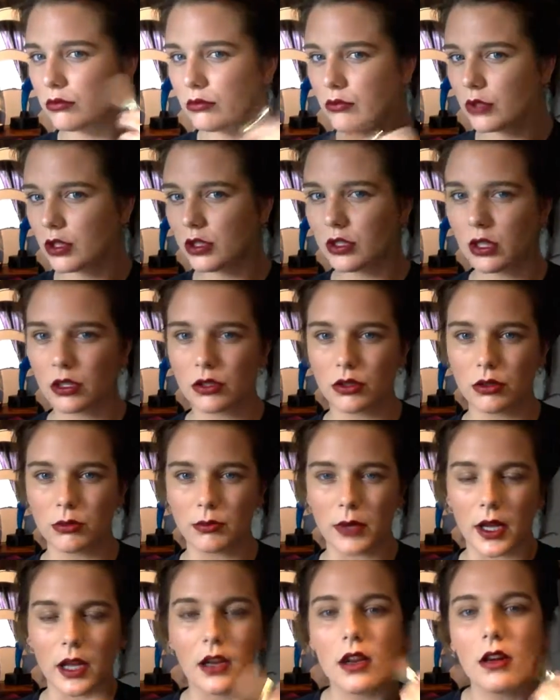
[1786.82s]
It's not so
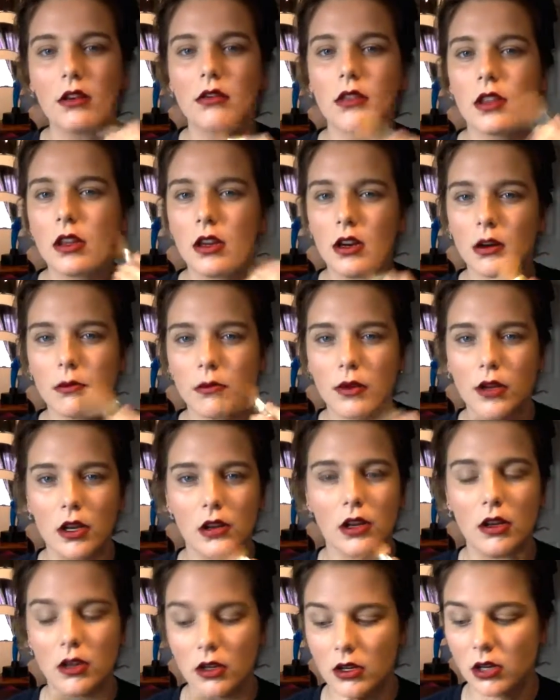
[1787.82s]
bad out there, but
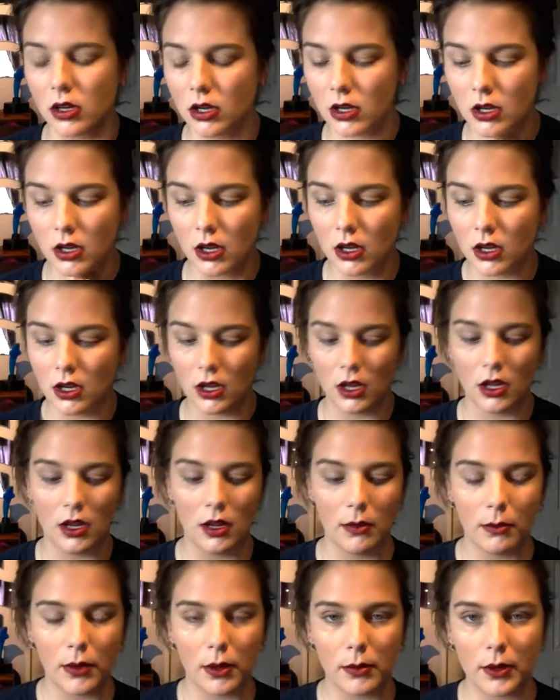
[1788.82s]

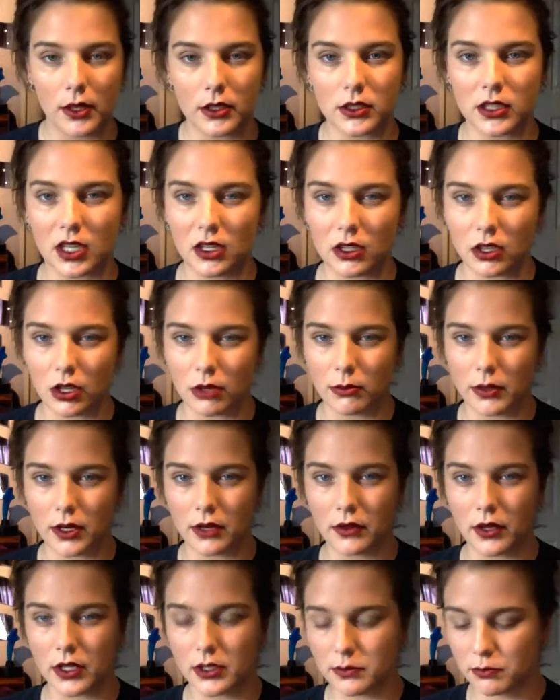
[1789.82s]
maybe I'll take a little bit
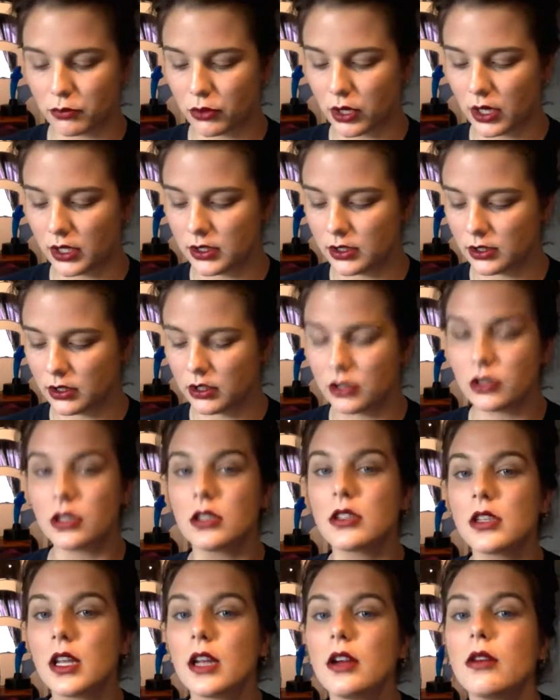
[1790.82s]
of this bronzer and
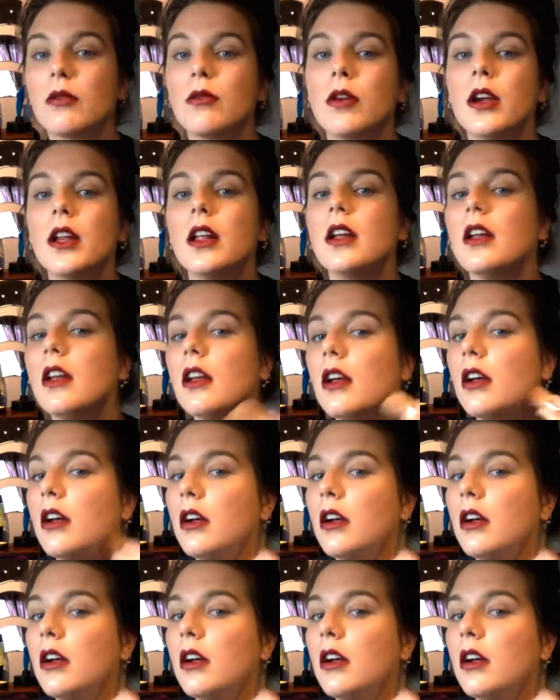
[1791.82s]
just like run it